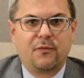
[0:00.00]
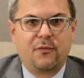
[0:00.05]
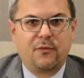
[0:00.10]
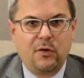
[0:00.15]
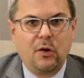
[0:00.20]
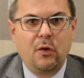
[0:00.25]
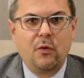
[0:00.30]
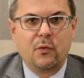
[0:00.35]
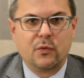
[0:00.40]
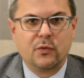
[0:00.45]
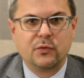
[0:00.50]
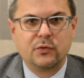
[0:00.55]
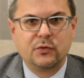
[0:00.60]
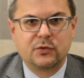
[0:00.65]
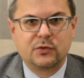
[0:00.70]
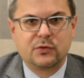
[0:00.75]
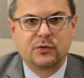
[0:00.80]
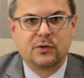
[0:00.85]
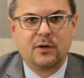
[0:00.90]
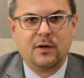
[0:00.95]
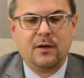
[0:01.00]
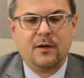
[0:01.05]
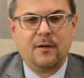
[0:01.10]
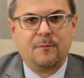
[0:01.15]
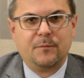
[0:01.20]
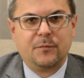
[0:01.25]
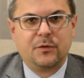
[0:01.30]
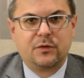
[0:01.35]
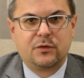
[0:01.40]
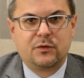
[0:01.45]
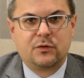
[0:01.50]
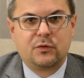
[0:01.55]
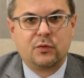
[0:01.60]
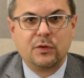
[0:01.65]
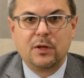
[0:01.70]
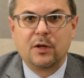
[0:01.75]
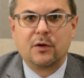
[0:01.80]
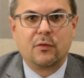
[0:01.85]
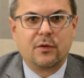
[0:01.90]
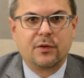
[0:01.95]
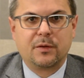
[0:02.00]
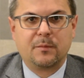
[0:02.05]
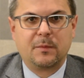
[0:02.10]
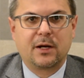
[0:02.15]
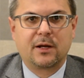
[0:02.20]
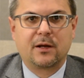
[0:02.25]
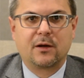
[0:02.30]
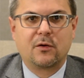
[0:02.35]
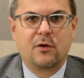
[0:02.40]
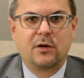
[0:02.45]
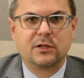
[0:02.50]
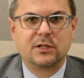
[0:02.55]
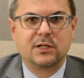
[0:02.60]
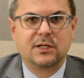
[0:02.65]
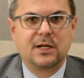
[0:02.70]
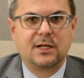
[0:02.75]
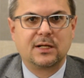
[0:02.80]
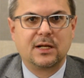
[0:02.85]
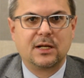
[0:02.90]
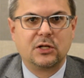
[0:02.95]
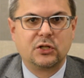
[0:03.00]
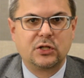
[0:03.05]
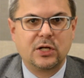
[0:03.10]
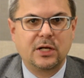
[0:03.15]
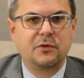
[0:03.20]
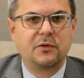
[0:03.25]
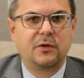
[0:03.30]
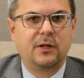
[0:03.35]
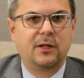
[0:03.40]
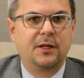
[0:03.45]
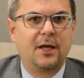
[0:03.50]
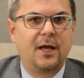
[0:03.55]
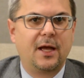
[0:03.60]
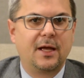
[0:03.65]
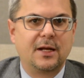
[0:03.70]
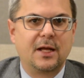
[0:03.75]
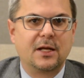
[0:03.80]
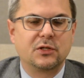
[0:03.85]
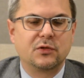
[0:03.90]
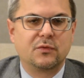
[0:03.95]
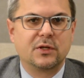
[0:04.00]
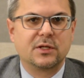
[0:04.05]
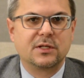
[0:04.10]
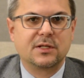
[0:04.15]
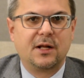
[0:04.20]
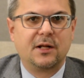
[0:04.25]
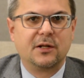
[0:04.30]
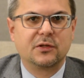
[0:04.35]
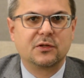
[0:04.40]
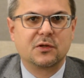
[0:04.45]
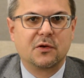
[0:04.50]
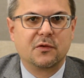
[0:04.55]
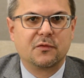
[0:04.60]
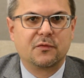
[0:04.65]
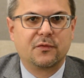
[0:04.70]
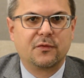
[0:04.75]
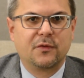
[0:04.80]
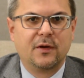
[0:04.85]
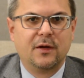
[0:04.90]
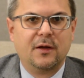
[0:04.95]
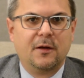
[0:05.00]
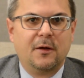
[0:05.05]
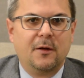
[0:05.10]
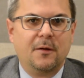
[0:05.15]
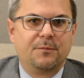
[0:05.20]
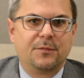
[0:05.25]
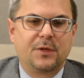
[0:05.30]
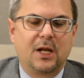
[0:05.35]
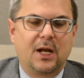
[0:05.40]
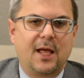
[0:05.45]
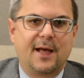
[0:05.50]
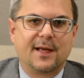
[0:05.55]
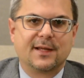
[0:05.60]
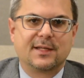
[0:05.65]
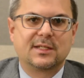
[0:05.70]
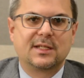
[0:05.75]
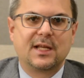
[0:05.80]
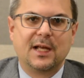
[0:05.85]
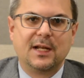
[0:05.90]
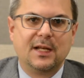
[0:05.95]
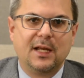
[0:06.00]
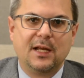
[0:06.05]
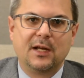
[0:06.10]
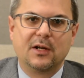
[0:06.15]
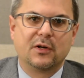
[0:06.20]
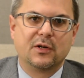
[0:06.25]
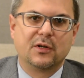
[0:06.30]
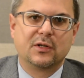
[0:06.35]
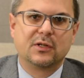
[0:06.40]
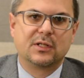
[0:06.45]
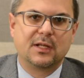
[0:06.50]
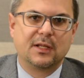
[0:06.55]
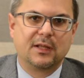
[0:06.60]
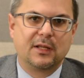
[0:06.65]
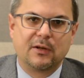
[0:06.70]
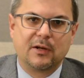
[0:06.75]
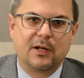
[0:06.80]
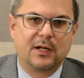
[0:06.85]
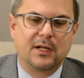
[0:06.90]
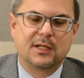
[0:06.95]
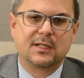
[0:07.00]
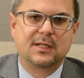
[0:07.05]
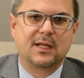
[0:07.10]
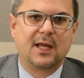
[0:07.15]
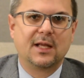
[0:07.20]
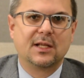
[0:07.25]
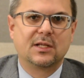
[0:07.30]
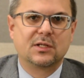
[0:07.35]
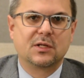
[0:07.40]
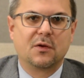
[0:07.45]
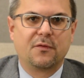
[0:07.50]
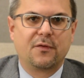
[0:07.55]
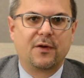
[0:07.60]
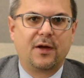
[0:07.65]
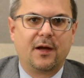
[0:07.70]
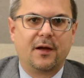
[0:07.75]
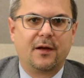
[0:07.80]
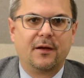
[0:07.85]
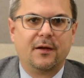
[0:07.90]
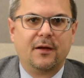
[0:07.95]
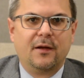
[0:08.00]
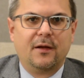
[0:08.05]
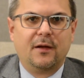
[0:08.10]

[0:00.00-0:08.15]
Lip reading: flows to the North American continent in general, and as a result of the last 10 years in the United States of a